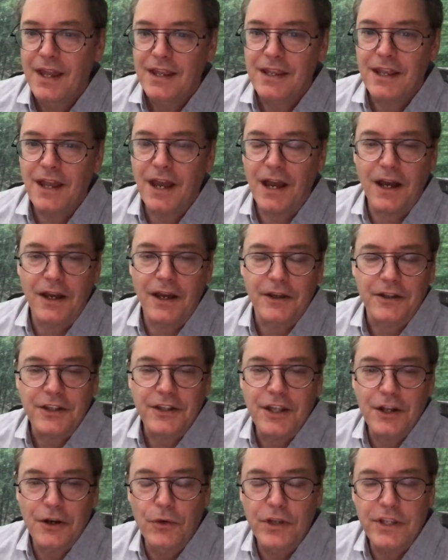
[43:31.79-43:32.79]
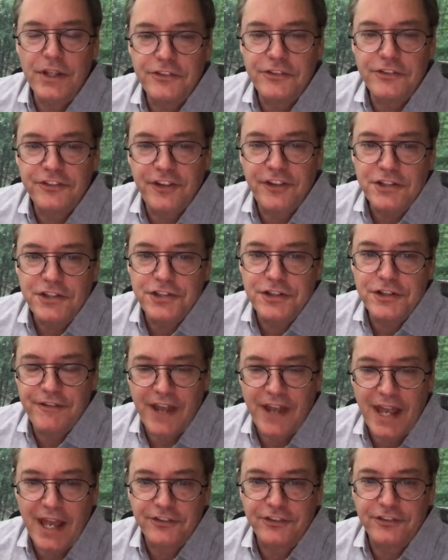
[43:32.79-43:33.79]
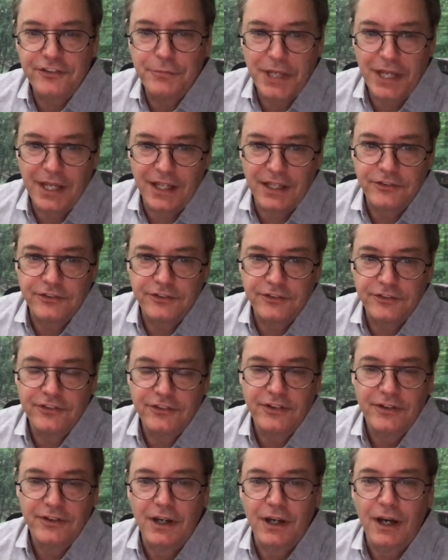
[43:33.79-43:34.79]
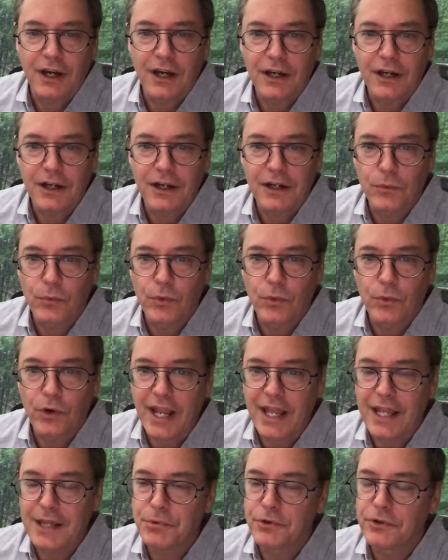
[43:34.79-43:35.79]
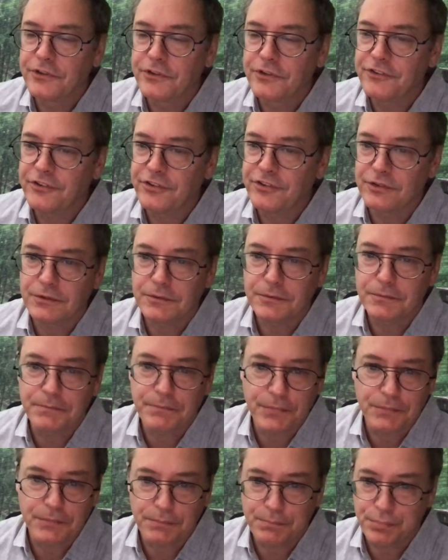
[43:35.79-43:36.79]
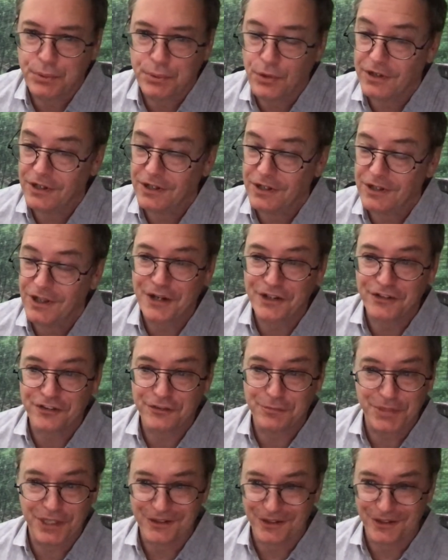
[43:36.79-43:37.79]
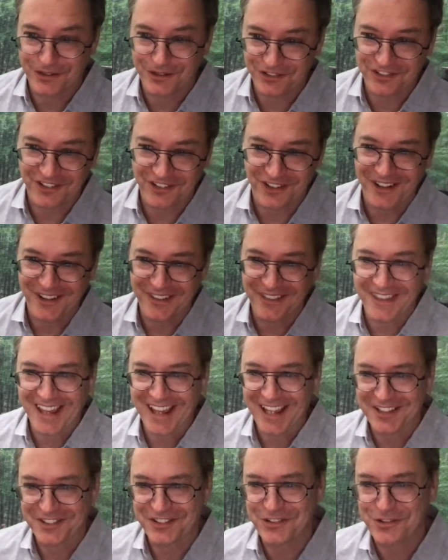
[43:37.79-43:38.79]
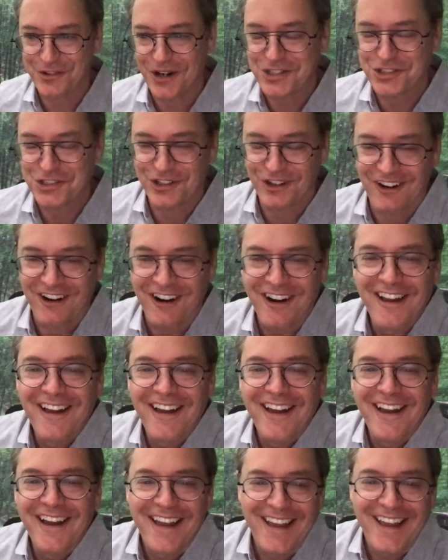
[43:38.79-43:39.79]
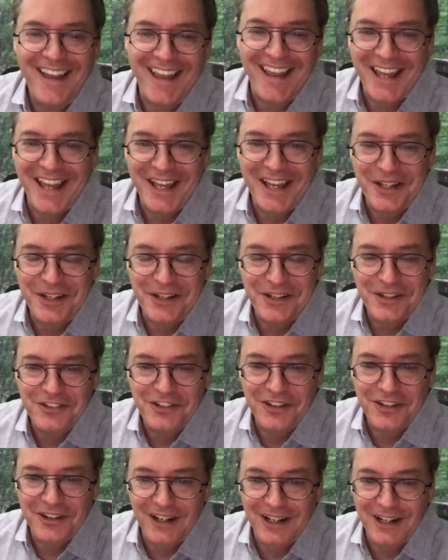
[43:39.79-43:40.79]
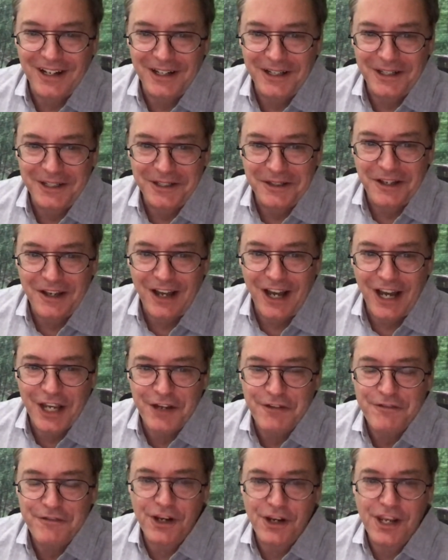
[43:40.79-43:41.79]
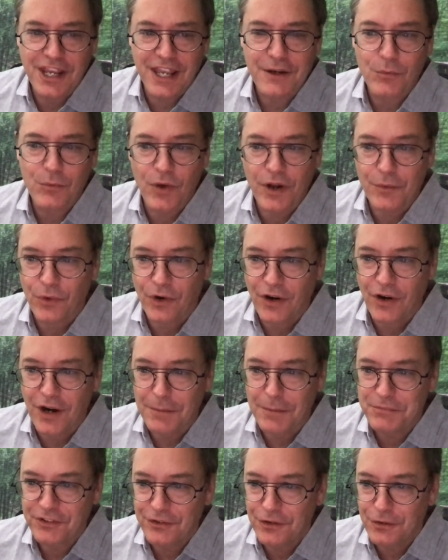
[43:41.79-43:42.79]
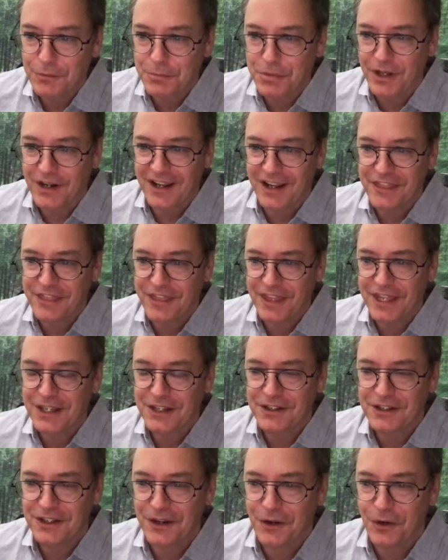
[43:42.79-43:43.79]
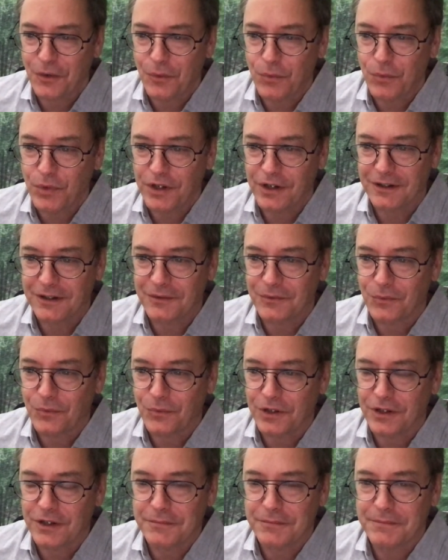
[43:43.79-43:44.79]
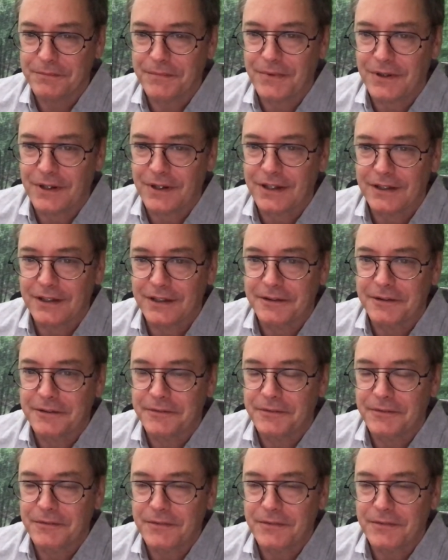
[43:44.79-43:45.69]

Yeah, you know, in such a vast space, uh, we're able to put a lot of speakers on that structure. And uh, I forget what we're up to, but I think you know we're we're uh,